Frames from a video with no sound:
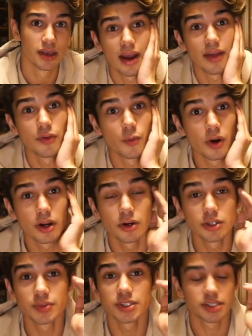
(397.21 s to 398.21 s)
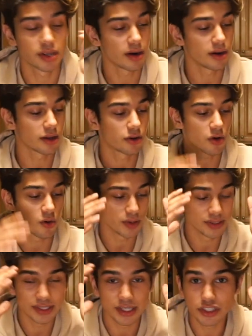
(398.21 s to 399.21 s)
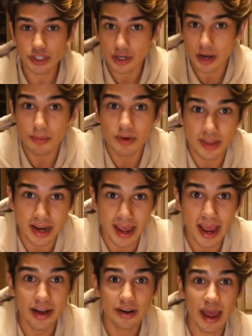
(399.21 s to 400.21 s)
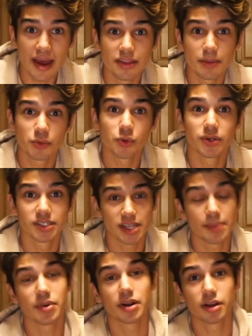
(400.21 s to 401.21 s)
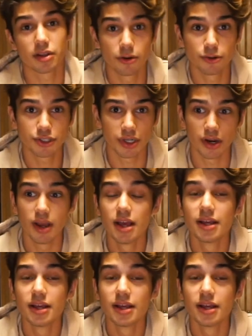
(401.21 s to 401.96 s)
And the workers were starting to grow in such a number that I had to add them to a separate enclosure.